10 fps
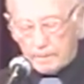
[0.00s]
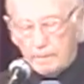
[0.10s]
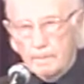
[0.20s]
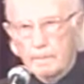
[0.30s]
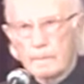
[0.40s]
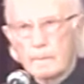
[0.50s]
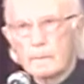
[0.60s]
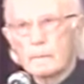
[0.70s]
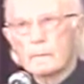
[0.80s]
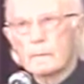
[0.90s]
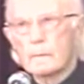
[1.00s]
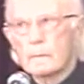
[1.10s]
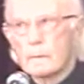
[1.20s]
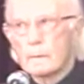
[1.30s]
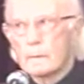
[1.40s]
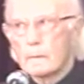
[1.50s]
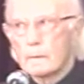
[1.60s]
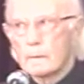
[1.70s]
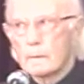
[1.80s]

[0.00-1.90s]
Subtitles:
(no one is talking)